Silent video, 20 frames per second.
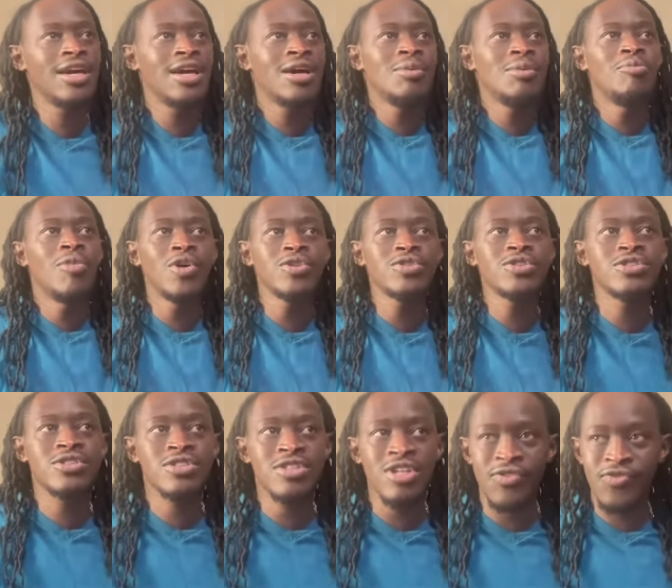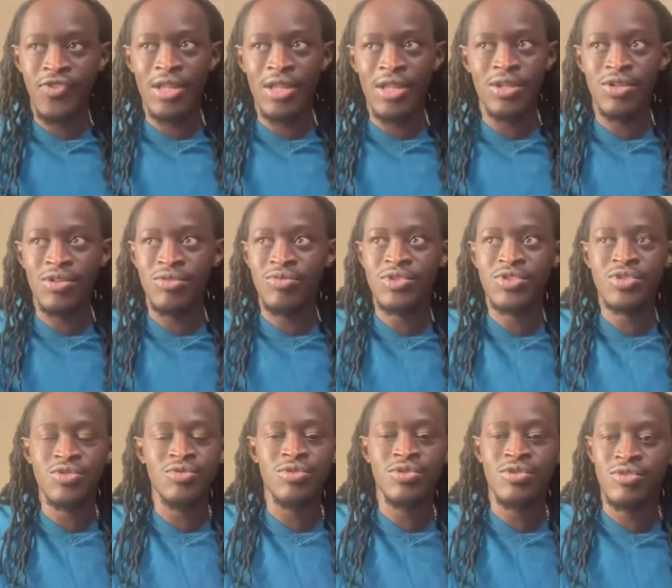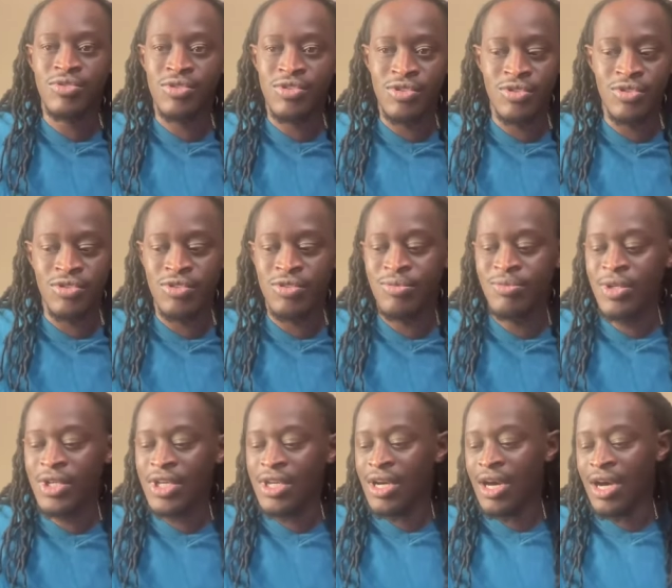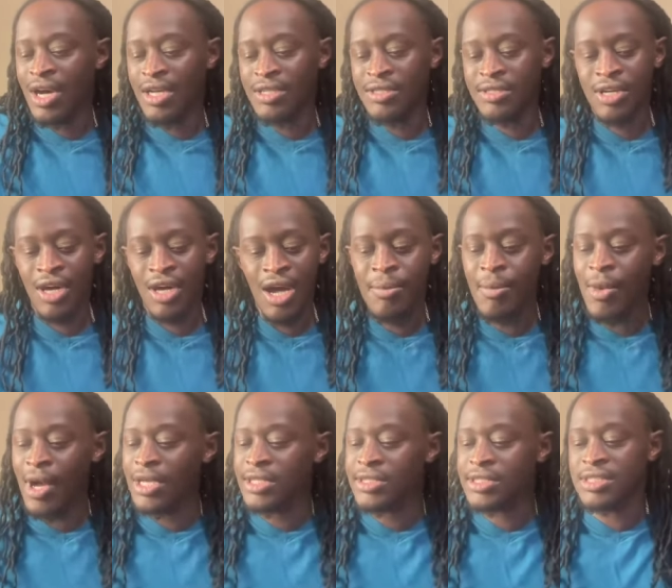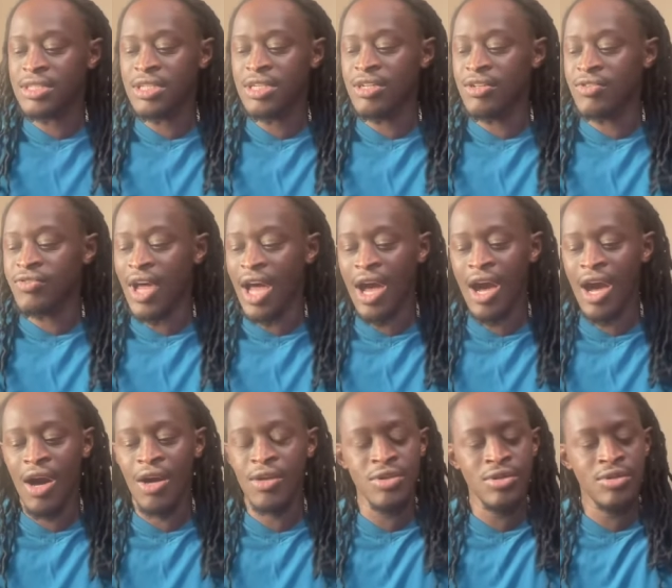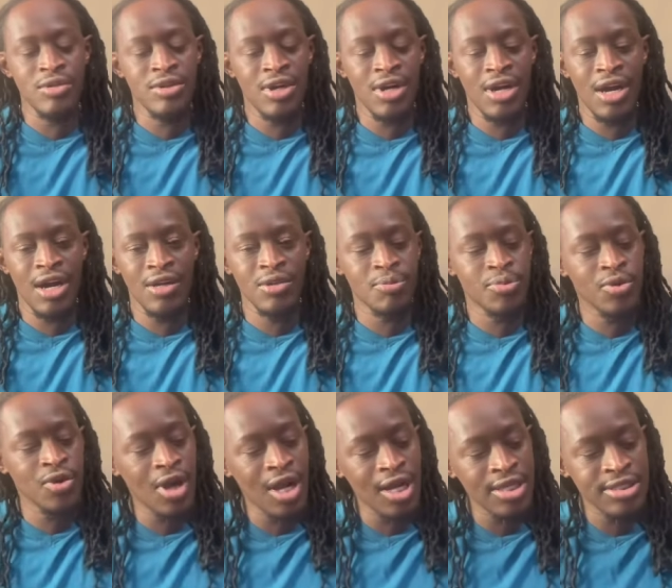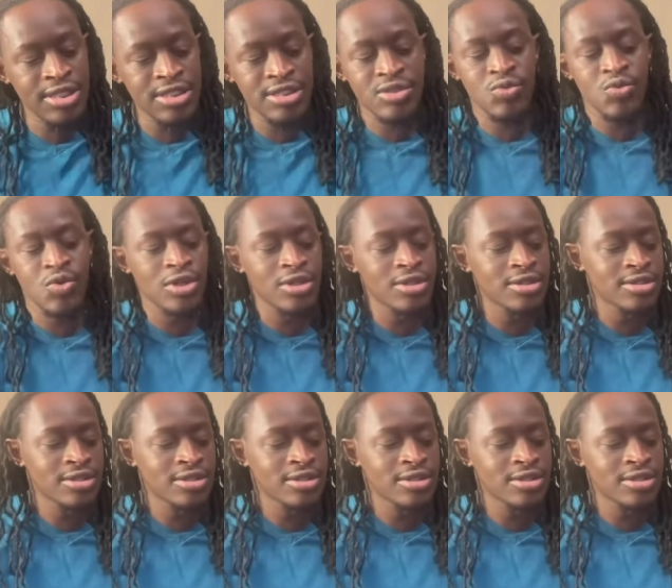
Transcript: most of the stuff I learned was through YouTube. I taught myself how the how the process worked,